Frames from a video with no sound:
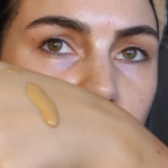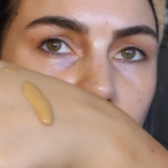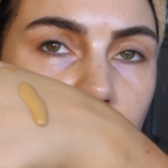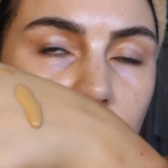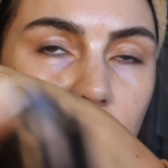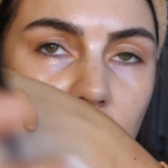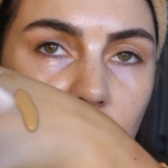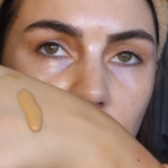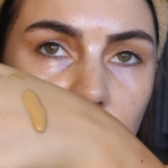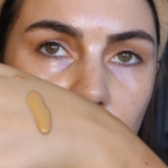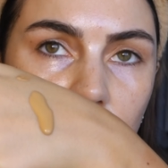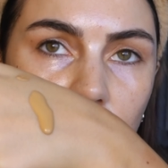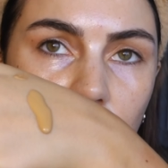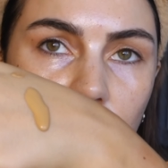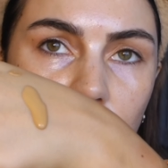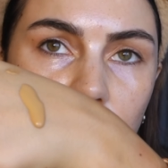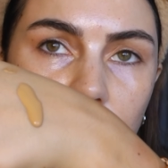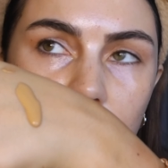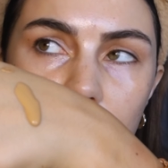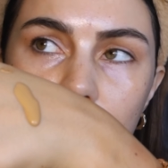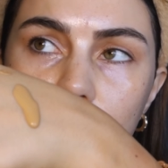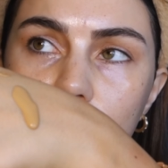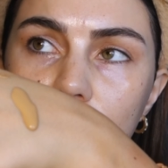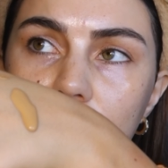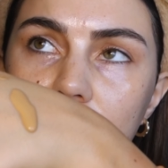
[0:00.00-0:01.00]
then I'll go
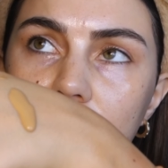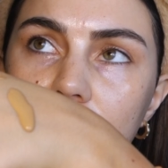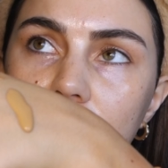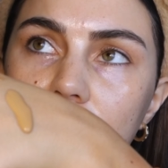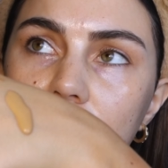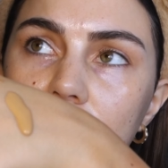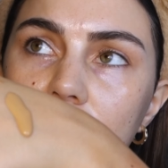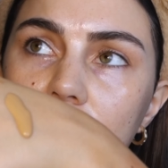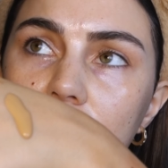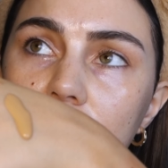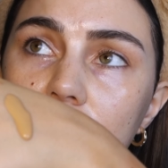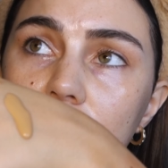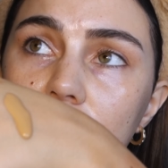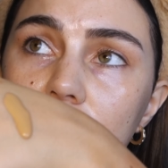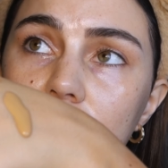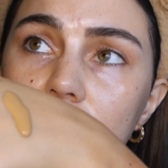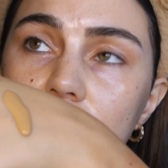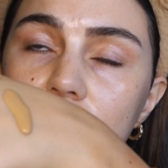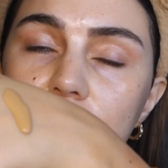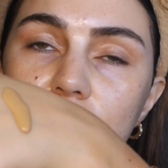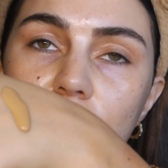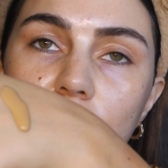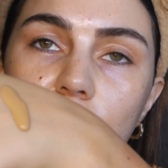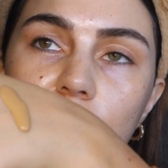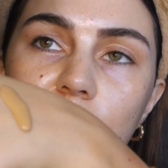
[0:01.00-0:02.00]
in with the
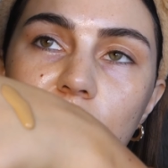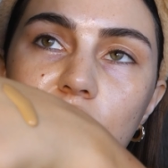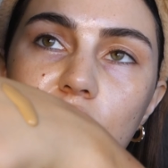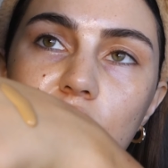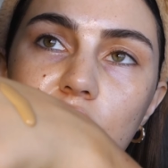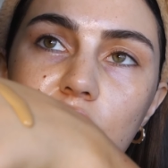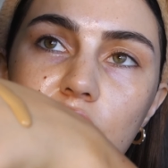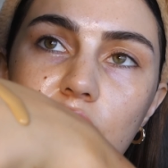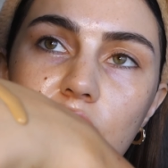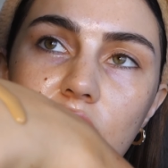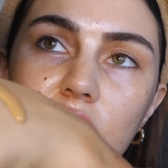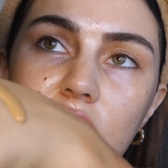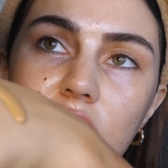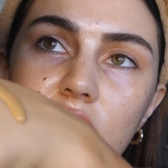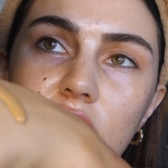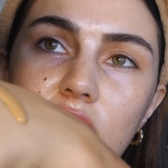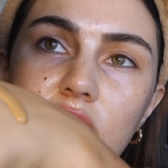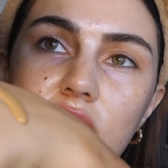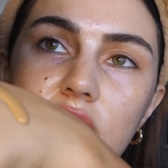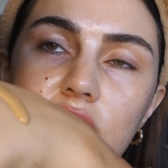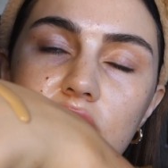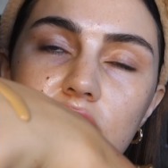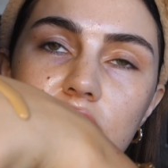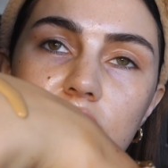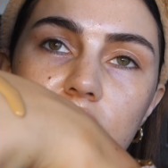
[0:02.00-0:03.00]
Tom Ford one and
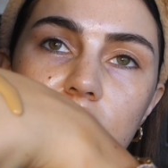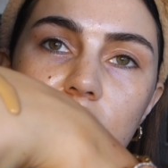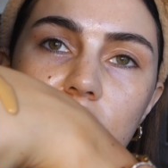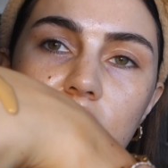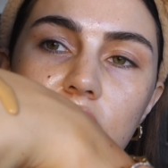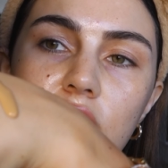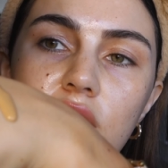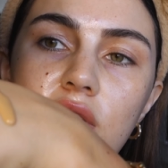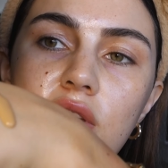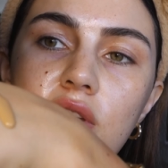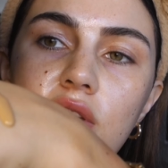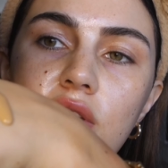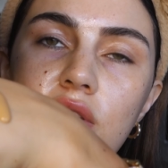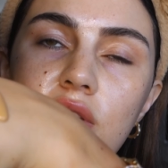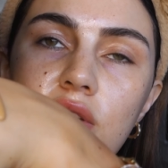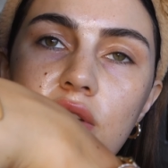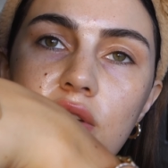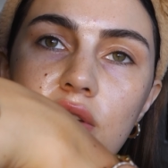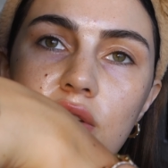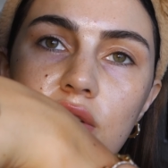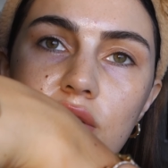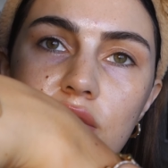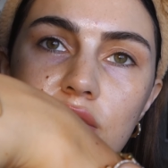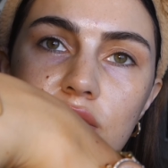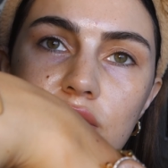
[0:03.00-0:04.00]
then do
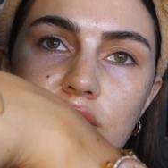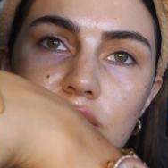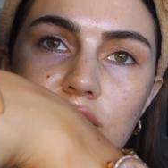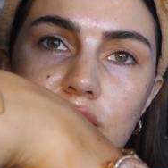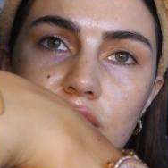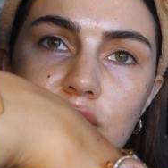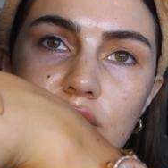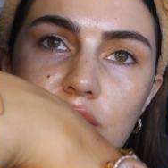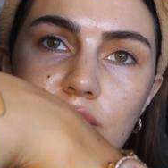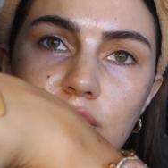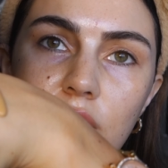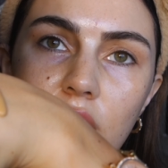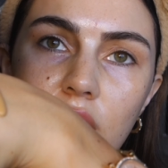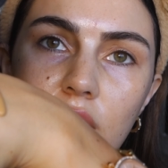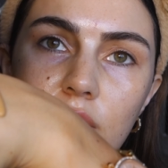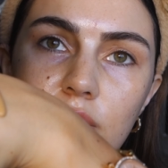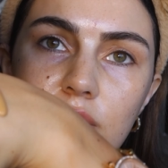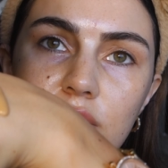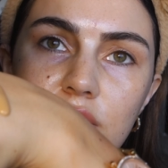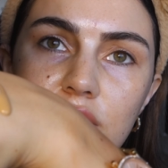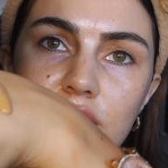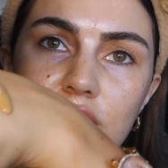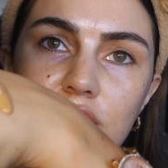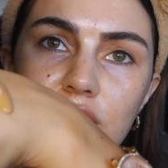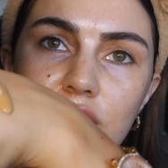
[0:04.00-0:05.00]
2 pumps
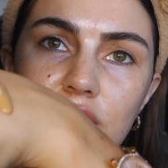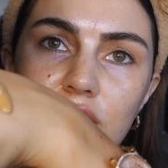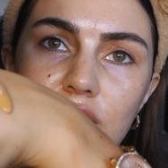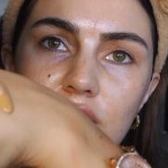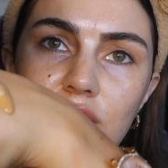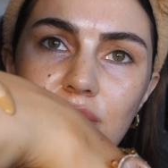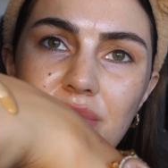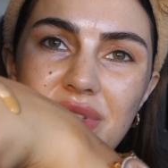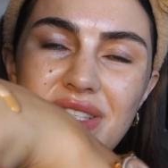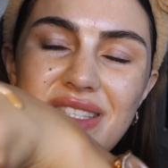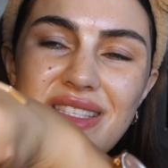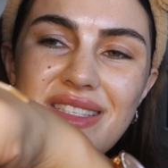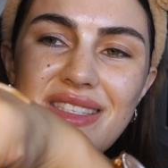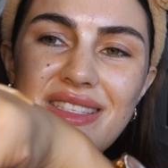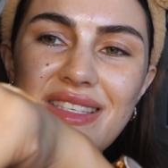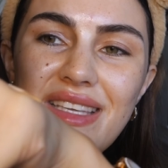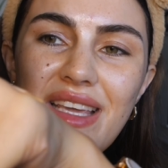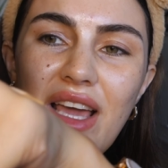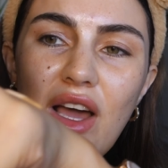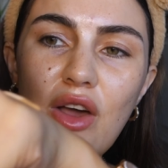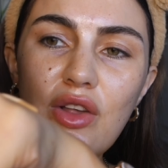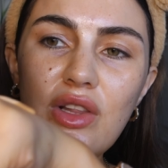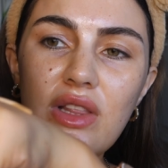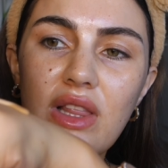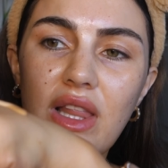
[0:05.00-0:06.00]
too. But see
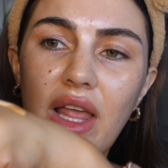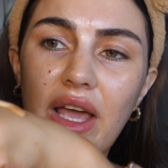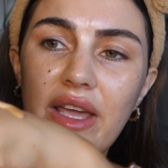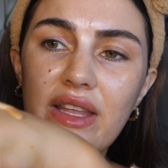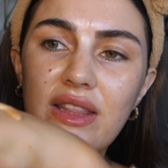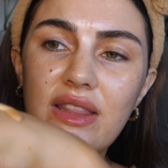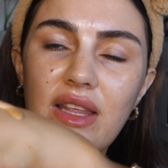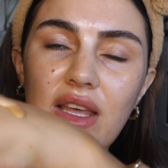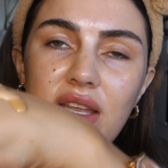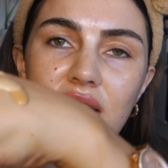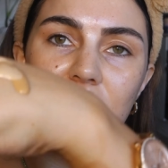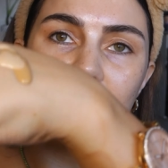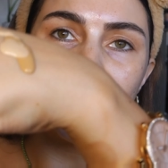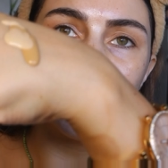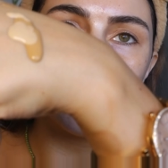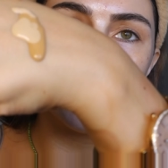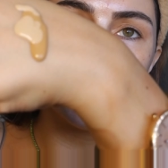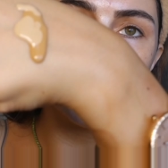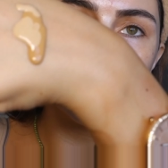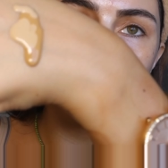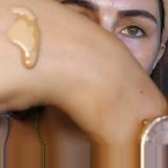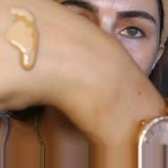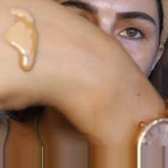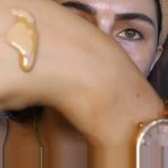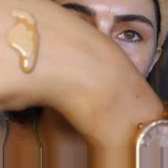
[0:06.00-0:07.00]
how light that
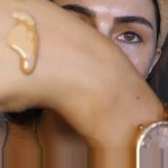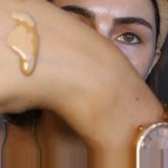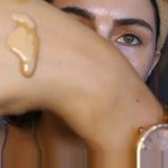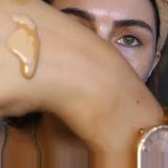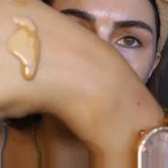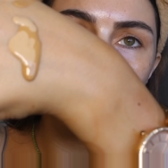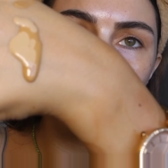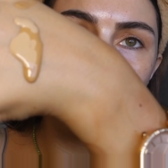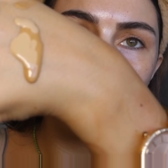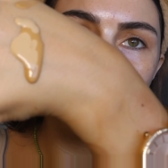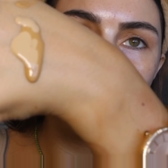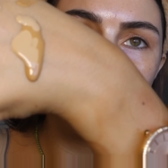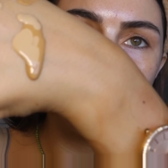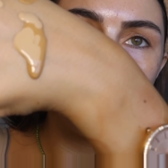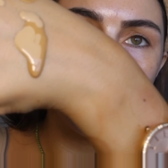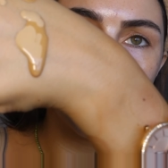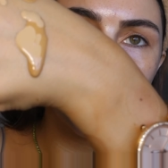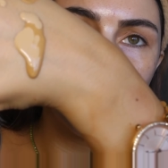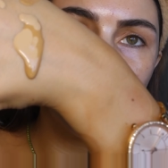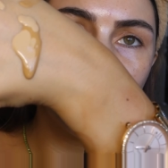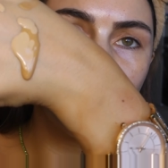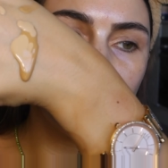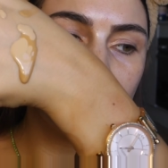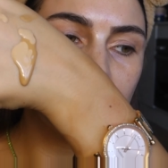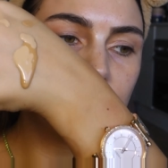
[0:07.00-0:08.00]
is? That's like
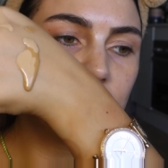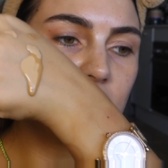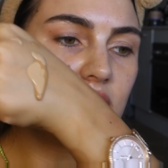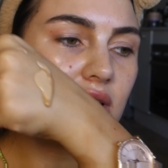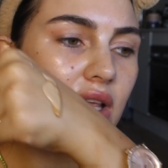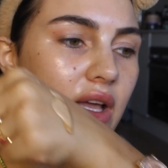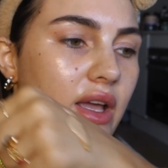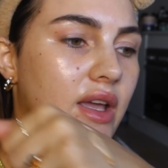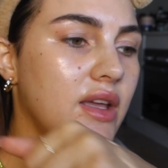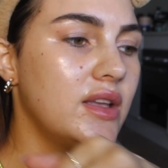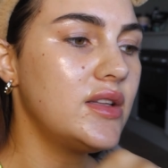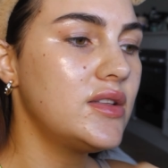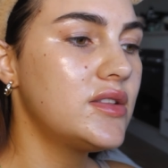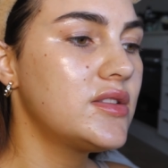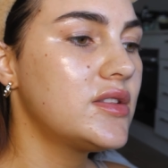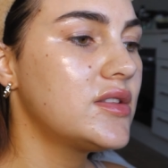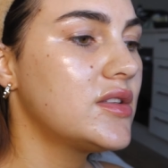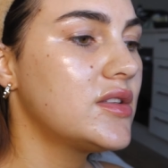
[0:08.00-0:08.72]
ridiculously light.